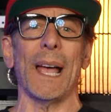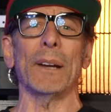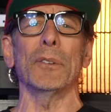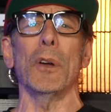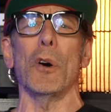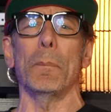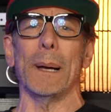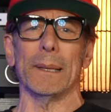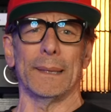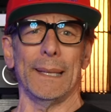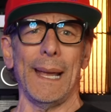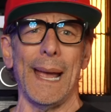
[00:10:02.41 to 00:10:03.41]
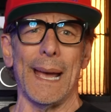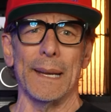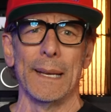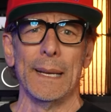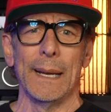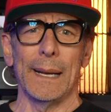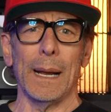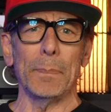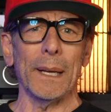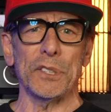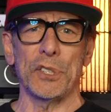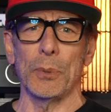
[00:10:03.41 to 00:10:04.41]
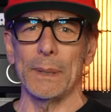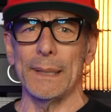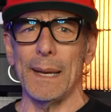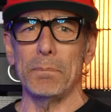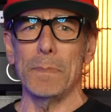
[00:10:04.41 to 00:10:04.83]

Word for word: I don't know about that, and I'm not sure what that